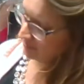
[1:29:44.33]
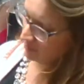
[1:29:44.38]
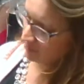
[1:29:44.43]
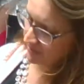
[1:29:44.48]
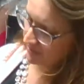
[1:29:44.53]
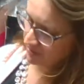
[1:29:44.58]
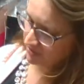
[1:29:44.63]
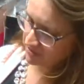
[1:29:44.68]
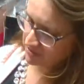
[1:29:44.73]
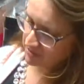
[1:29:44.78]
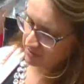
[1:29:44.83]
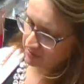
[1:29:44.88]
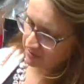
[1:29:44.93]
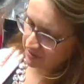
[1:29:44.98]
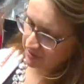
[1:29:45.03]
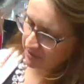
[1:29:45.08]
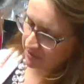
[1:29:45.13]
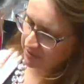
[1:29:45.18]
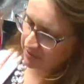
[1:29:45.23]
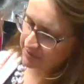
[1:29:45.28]
a week or two
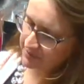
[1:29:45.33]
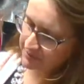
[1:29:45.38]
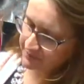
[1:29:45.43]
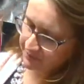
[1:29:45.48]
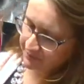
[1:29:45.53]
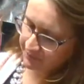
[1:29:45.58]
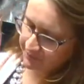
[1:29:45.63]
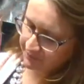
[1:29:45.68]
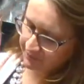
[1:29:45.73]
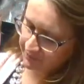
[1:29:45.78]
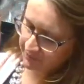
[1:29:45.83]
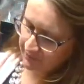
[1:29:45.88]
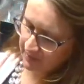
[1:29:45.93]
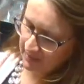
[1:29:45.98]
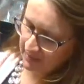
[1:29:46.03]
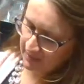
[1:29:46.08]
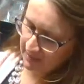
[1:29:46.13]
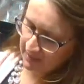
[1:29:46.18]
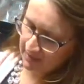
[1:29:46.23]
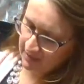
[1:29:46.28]
ago.
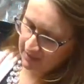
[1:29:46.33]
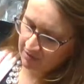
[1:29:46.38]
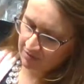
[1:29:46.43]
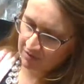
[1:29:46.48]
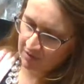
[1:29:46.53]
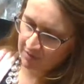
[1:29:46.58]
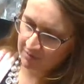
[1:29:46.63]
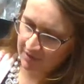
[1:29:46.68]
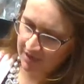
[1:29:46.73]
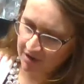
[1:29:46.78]
From